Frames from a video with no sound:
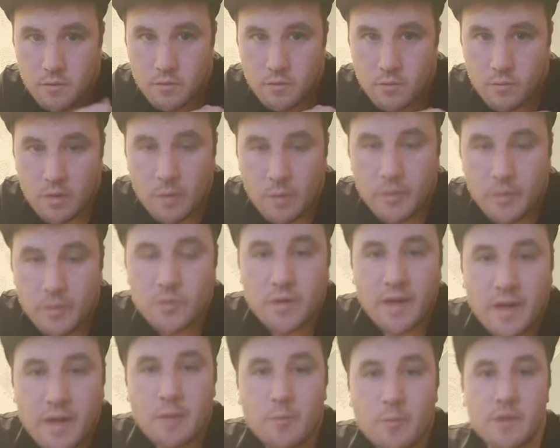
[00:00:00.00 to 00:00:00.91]
Will I be
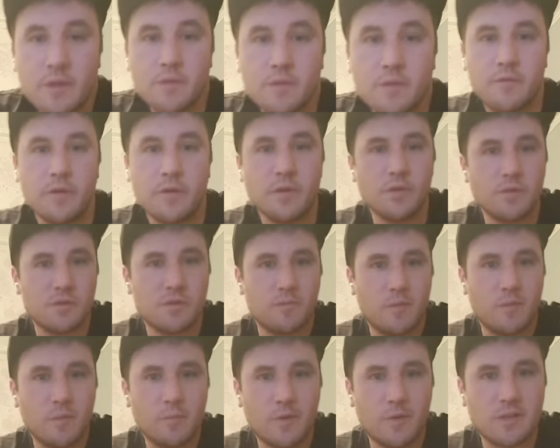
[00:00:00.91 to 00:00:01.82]
doing any
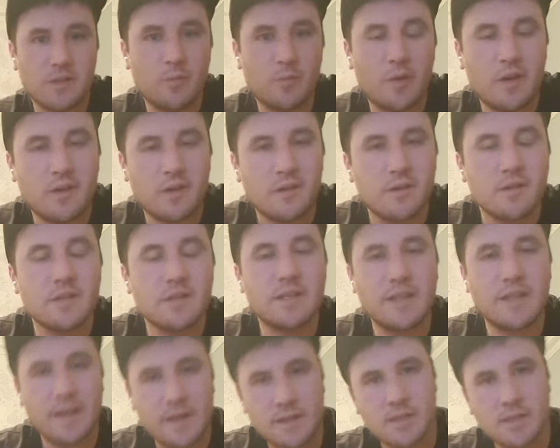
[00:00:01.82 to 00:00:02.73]
videos of my buzzer
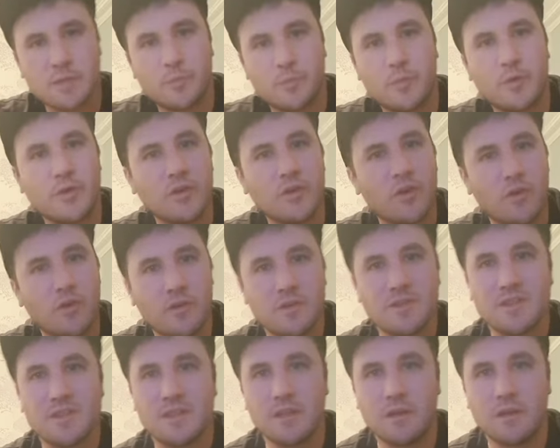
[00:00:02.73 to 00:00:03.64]
partners? Yes, but
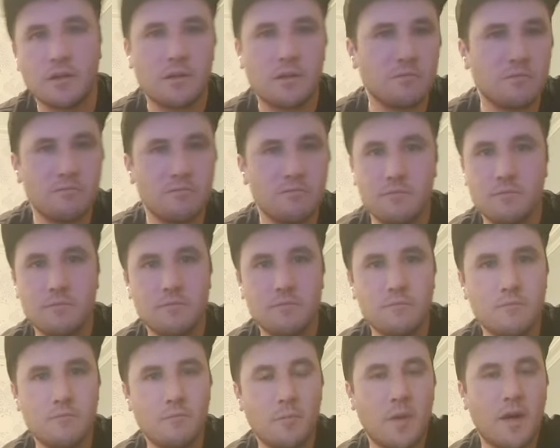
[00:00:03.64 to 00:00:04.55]
not until
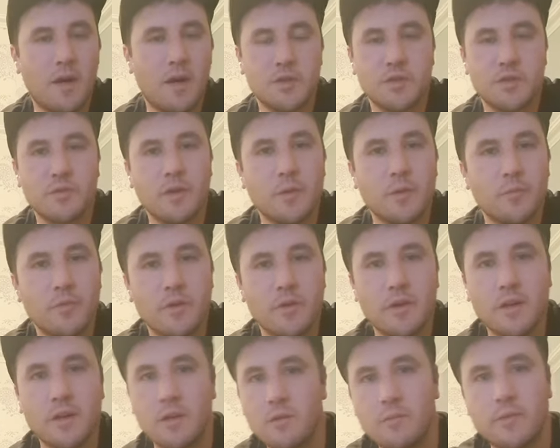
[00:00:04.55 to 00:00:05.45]
March or
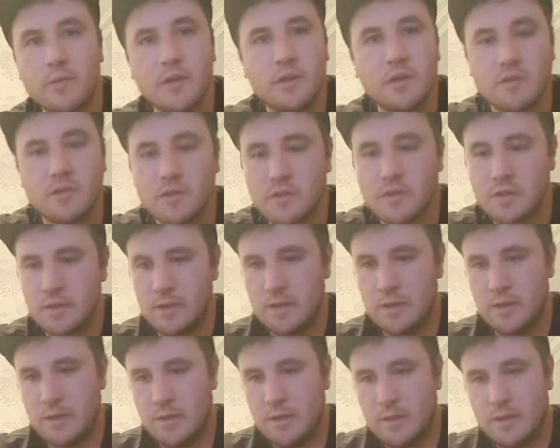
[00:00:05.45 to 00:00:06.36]
April now,
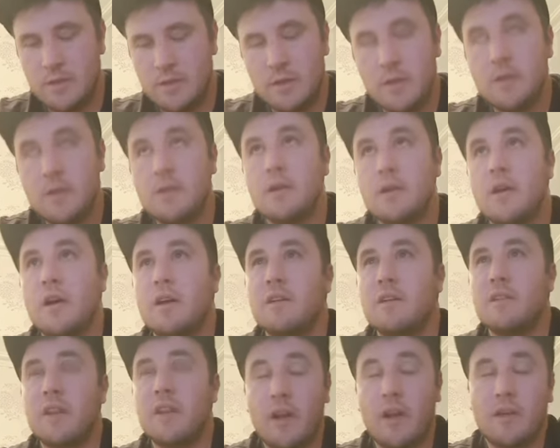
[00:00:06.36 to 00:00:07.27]
because
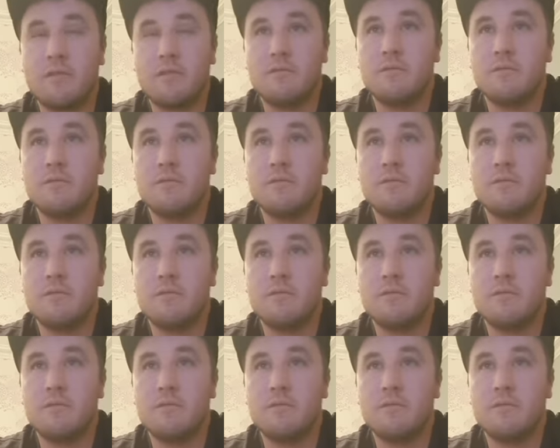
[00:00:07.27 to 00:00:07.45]
I